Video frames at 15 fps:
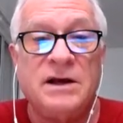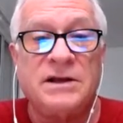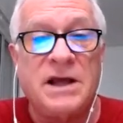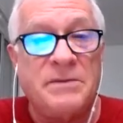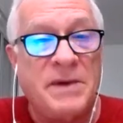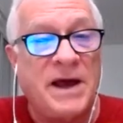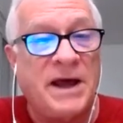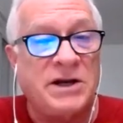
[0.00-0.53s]
they
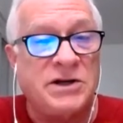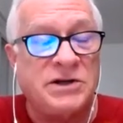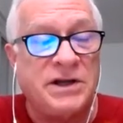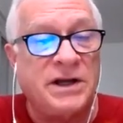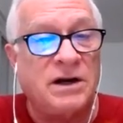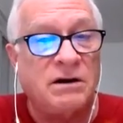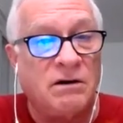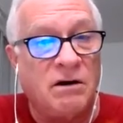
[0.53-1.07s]
managed to
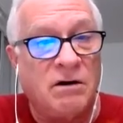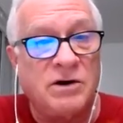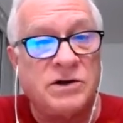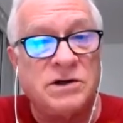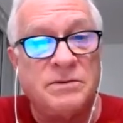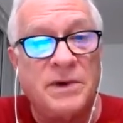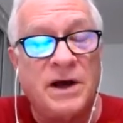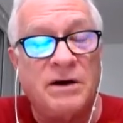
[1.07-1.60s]
get a large
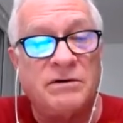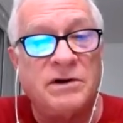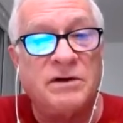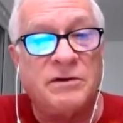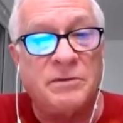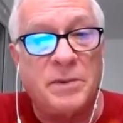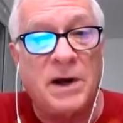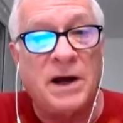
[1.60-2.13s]
amount of
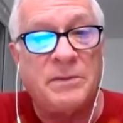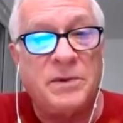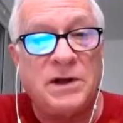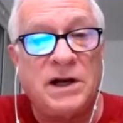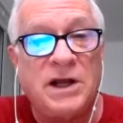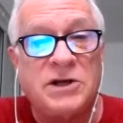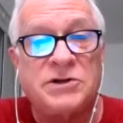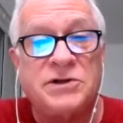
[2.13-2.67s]
the
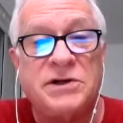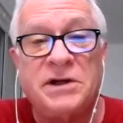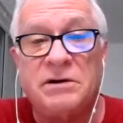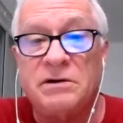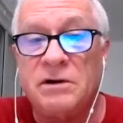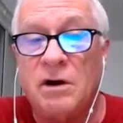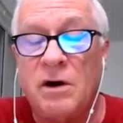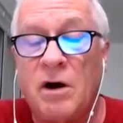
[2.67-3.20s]
population
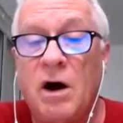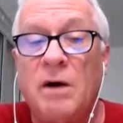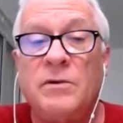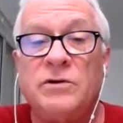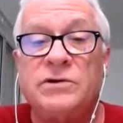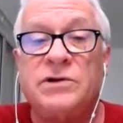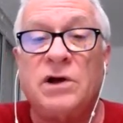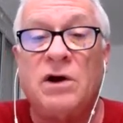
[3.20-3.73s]
and
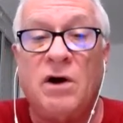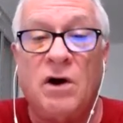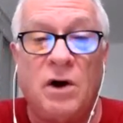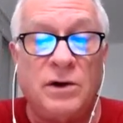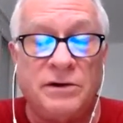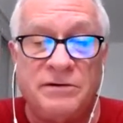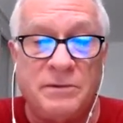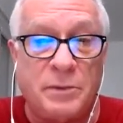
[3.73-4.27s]
almost
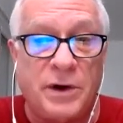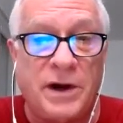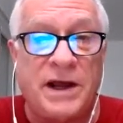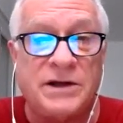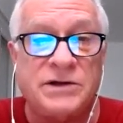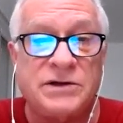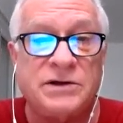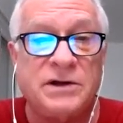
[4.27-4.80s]
all of the
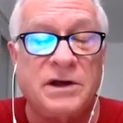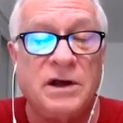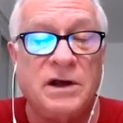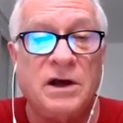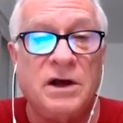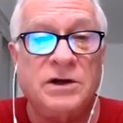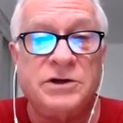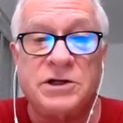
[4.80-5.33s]
press
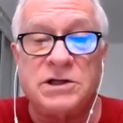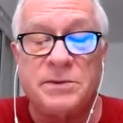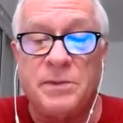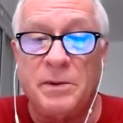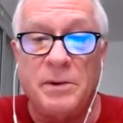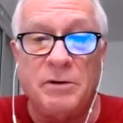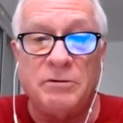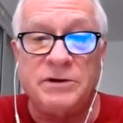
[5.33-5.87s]
just to
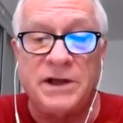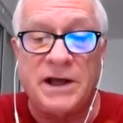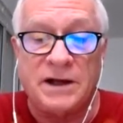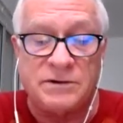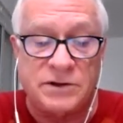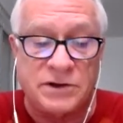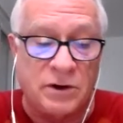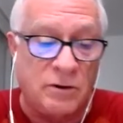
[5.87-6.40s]
promote that.
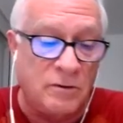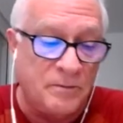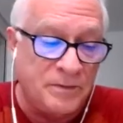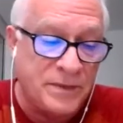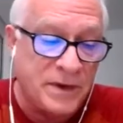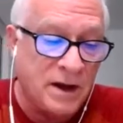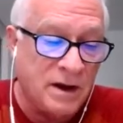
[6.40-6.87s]
So